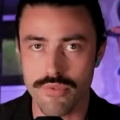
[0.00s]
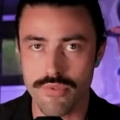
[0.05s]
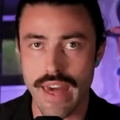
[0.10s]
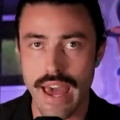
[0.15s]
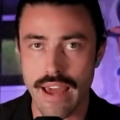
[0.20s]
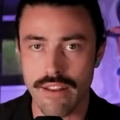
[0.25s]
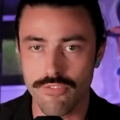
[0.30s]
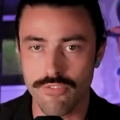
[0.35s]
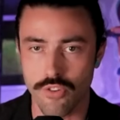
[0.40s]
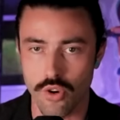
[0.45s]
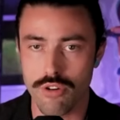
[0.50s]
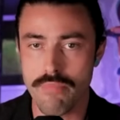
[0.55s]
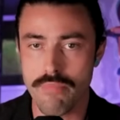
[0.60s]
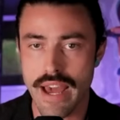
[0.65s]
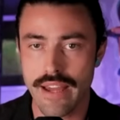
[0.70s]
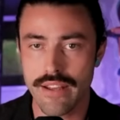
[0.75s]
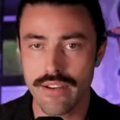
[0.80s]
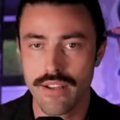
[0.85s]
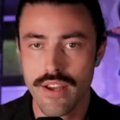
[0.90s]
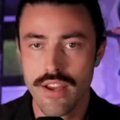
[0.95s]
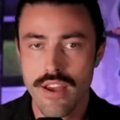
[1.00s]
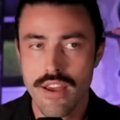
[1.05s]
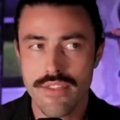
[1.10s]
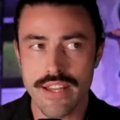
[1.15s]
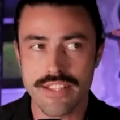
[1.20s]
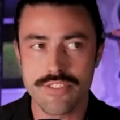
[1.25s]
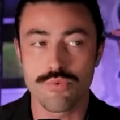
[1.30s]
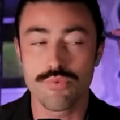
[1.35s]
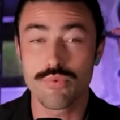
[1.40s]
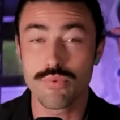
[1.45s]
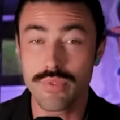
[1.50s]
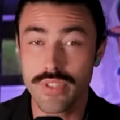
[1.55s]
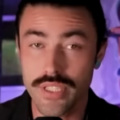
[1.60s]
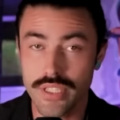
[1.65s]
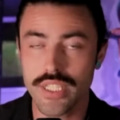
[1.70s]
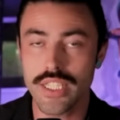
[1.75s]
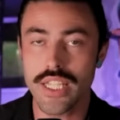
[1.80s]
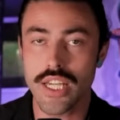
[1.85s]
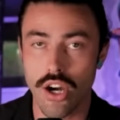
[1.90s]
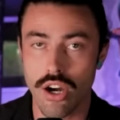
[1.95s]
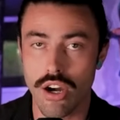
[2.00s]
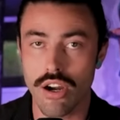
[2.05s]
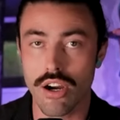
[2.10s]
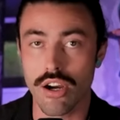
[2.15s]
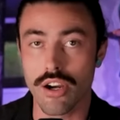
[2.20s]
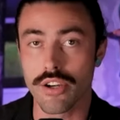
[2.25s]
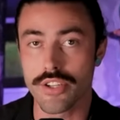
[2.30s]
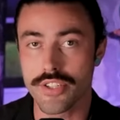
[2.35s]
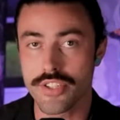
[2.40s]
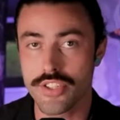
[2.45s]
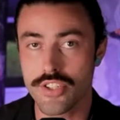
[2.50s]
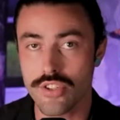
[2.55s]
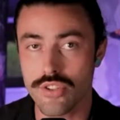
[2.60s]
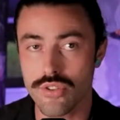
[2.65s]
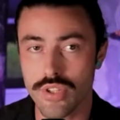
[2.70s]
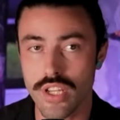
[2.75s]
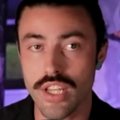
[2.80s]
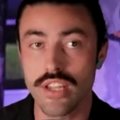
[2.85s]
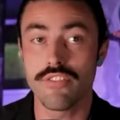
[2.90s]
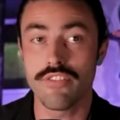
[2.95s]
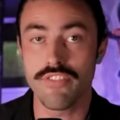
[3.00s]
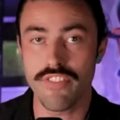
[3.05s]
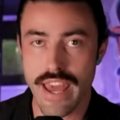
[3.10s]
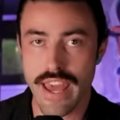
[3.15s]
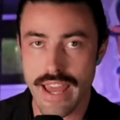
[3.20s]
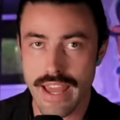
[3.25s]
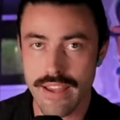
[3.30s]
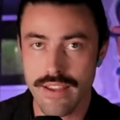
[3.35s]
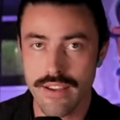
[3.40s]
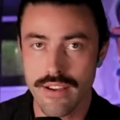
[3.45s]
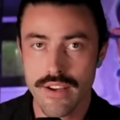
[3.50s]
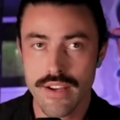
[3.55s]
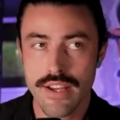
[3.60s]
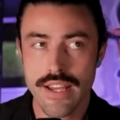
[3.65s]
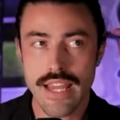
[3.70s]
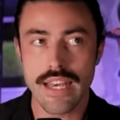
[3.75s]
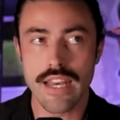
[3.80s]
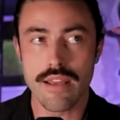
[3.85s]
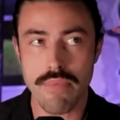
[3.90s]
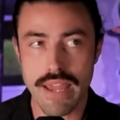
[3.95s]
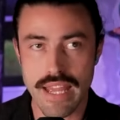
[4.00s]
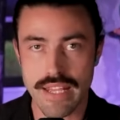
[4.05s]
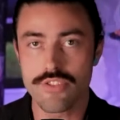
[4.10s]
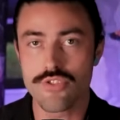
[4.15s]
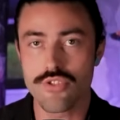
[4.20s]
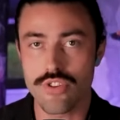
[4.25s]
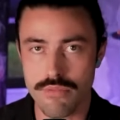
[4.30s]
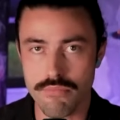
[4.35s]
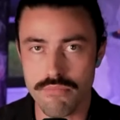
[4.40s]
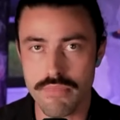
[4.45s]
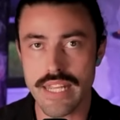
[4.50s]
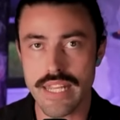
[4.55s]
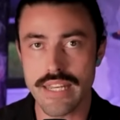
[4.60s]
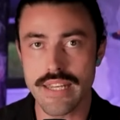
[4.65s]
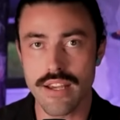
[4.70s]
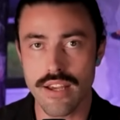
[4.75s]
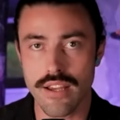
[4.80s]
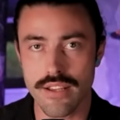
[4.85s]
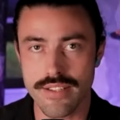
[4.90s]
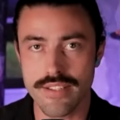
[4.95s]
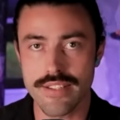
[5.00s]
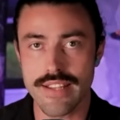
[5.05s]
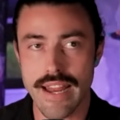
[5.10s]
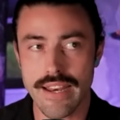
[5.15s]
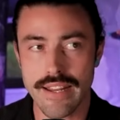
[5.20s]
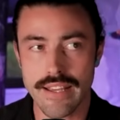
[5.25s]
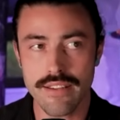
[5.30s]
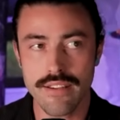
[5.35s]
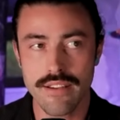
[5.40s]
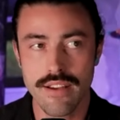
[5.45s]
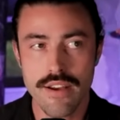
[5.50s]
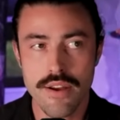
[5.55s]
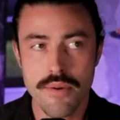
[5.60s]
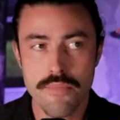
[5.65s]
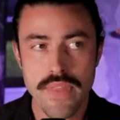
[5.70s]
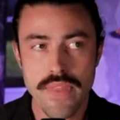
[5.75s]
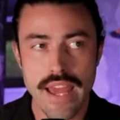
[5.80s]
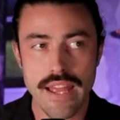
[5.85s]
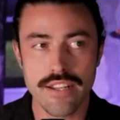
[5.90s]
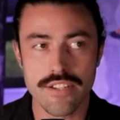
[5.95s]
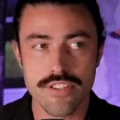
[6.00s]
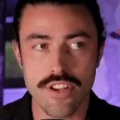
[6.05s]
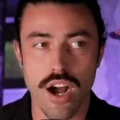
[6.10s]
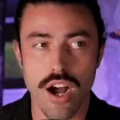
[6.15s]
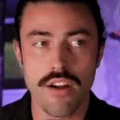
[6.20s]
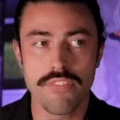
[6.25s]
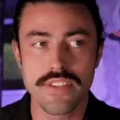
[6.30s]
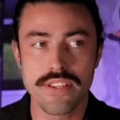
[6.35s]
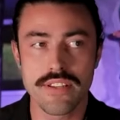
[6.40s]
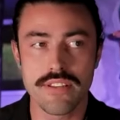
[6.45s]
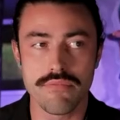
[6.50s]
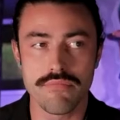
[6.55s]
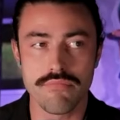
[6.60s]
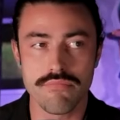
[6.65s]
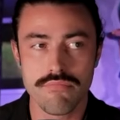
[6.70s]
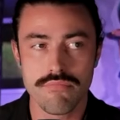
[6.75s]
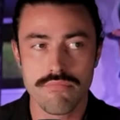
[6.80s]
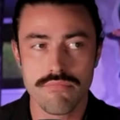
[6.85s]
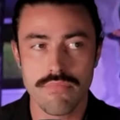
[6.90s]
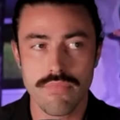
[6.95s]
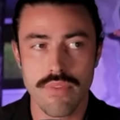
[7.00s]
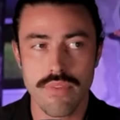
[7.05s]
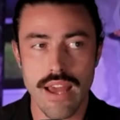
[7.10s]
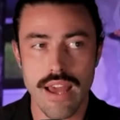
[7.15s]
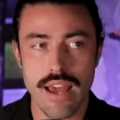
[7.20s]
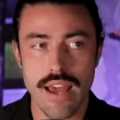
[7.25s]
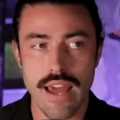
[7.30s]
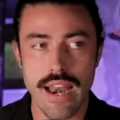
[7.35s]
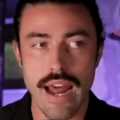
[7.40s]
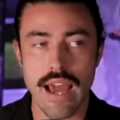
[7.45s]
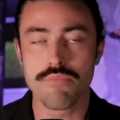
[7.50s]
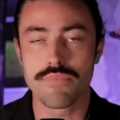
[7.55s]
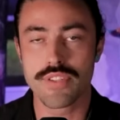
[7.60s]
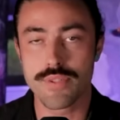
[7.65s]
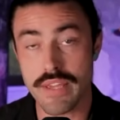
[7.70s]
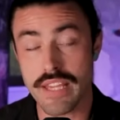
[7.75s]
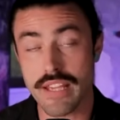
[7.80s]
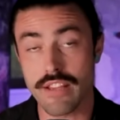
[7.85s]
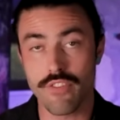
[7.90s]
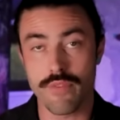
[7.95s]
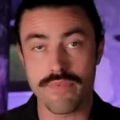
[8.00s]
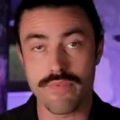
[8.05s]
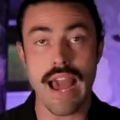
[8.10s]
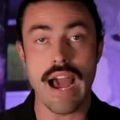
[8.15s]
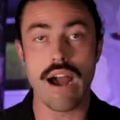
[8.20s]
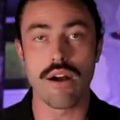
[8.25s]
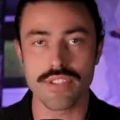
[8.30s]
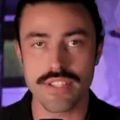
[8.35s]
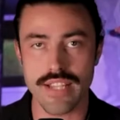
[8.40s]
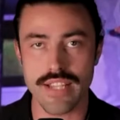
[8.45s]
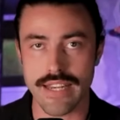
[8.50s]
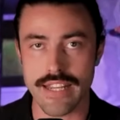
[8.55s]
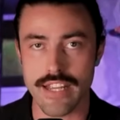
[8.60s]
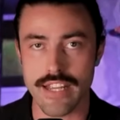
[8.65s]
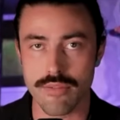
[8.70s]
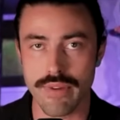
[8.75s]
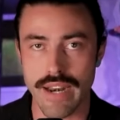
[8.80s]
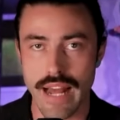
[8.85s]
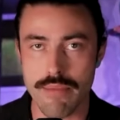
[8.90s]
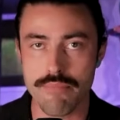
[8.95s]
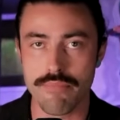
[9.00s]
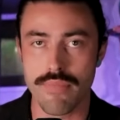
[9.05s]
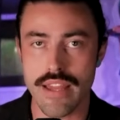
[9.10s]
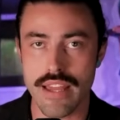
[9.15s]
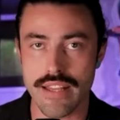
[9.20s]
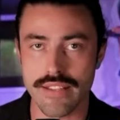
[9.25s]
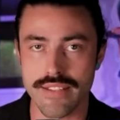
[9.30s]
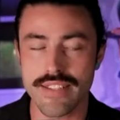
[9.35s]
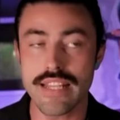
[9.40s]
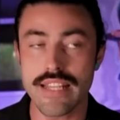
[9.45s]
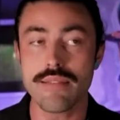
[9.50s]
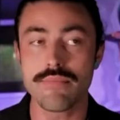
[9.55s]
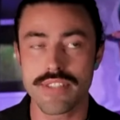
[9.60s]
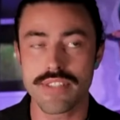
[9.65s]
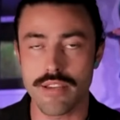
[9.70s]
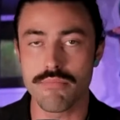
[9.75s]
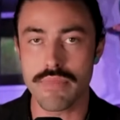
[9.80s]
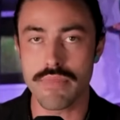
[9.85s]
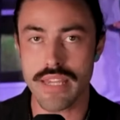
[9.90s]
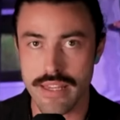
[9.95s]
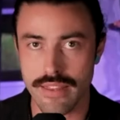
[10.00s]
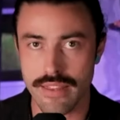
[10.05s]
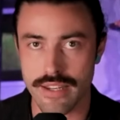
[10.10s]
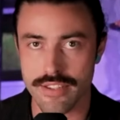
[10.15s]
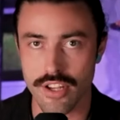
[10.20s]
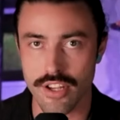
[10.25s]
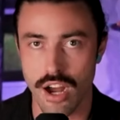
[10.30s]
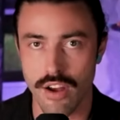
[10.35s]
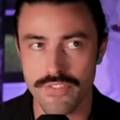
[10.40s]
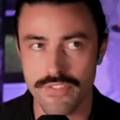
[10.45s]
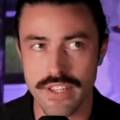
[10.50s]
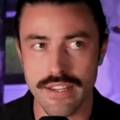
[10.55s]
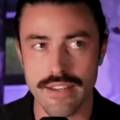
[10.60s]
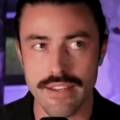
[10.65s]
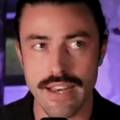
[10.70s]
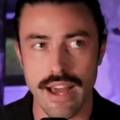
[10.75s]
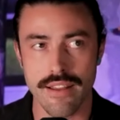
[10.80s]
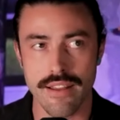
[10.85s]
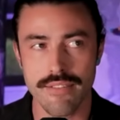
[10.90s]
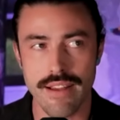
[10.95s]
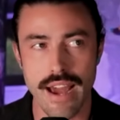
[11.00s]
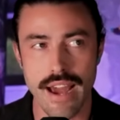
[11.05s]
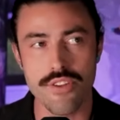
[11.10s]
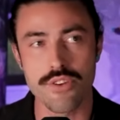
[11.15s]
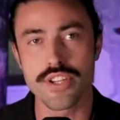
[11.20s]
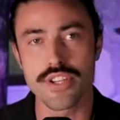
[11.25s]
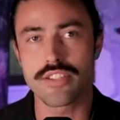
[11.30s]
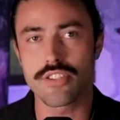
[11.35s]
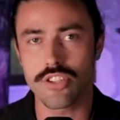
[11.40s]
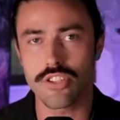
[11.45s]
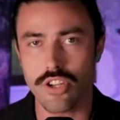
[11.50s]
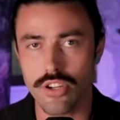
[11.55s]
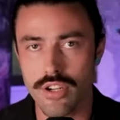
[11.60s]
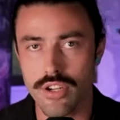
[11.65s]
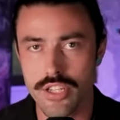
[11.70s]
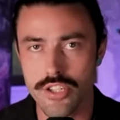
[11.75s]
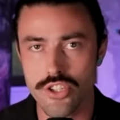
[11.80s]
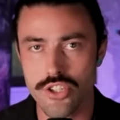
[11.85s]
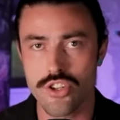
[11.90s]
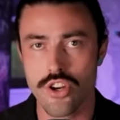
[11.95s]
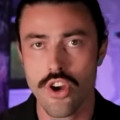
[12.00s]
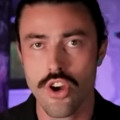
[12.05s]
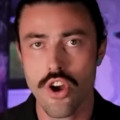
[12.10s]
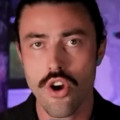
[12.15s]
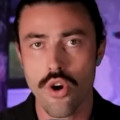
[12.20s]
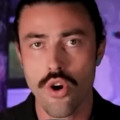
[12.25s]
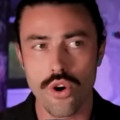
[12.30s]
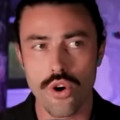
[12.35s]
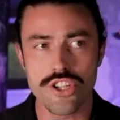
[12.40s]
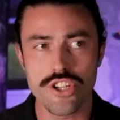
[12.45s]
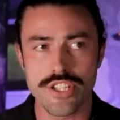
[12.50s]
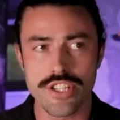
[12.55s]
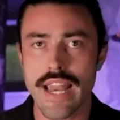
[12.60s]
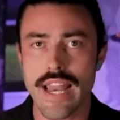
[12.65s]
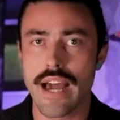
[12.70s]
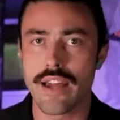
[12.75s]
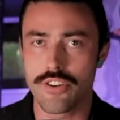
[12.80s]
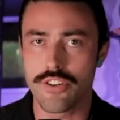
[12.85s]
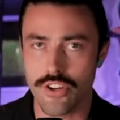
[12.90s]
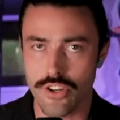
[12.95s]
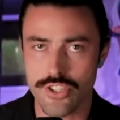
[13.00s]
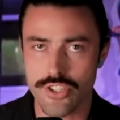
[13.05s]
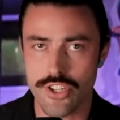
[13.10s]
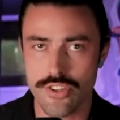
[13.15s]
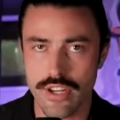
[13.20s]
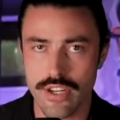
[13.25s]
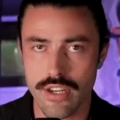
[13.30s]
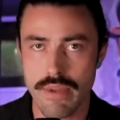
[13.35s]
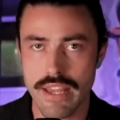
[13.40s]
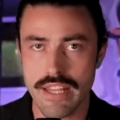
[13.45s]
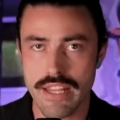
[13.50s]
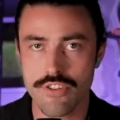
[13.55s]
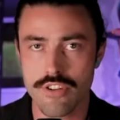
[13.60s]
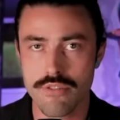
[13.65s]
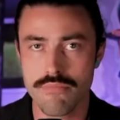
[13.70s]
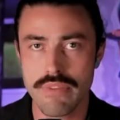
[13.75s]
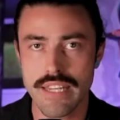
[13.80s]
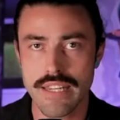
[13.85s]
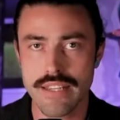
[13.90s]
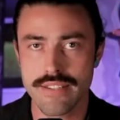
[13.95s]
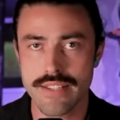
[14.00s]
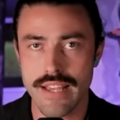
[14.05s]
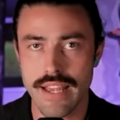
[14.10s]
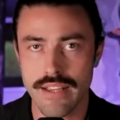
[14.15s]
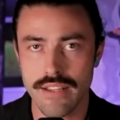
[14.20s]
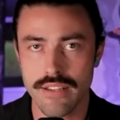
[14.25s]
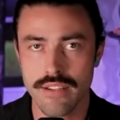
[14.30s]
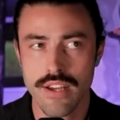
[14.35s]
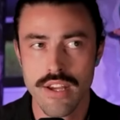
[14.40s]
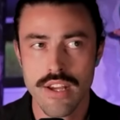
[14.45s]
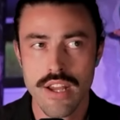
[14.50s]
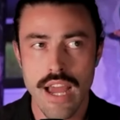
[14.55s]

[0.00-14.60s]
that format that's really hard to convey in a mainstream media setting and is often and I'm speaking from the outside here, but I it seems to me that it's often not either discouraged or just not nurtured in a mainstream media setting.